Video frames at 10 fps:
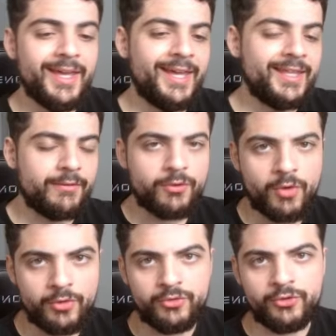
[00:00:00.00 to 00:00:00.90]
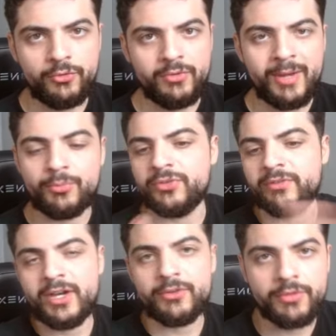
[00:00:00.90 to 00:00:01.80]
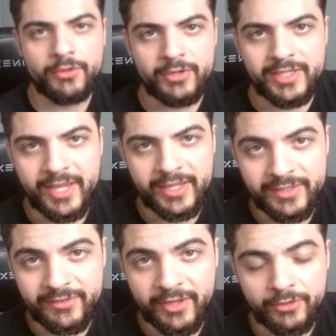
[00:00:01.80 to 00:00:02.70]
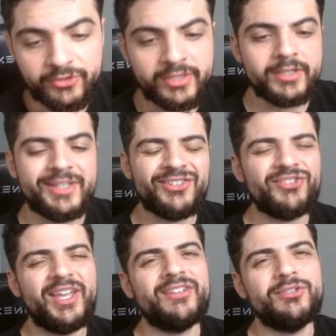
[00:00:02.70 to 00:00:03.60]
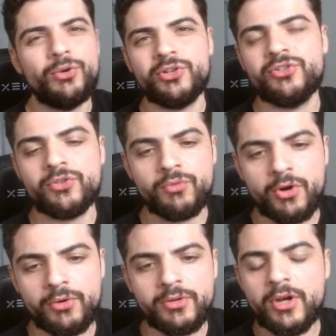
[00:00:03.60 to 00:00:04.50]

and they've grown to upwards of 130K in sales a year. It just takes longer to grow.